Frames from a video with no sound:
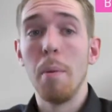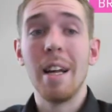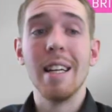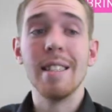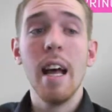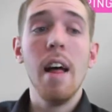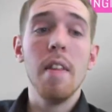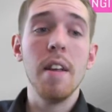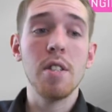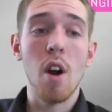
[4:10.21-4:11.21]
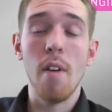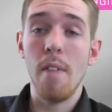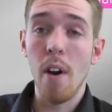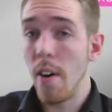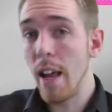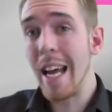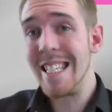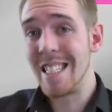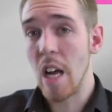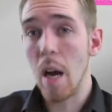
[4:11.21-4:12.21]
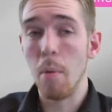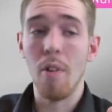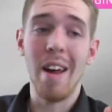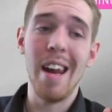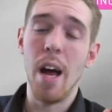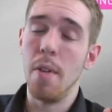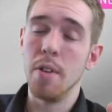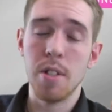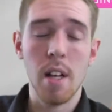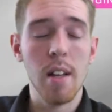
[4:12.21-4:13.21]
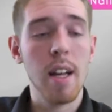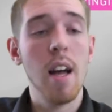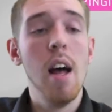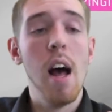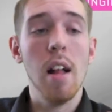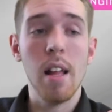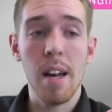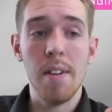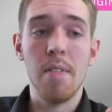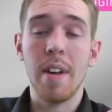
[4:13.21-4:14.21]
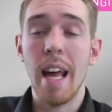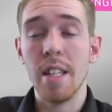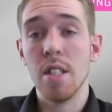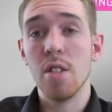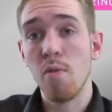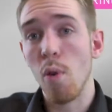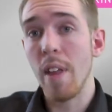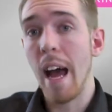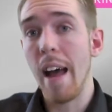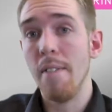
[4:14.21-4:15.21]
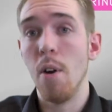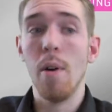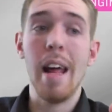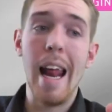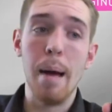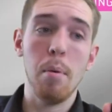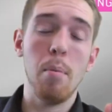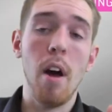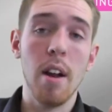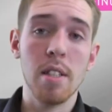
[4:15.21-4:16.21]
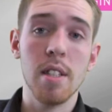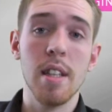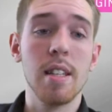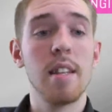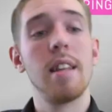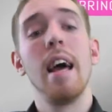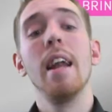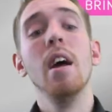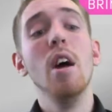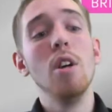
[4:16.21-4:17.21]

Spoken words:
because these are very desirable right now, and they're selling a lot of different cases for the iPhone and Apple products and things like that.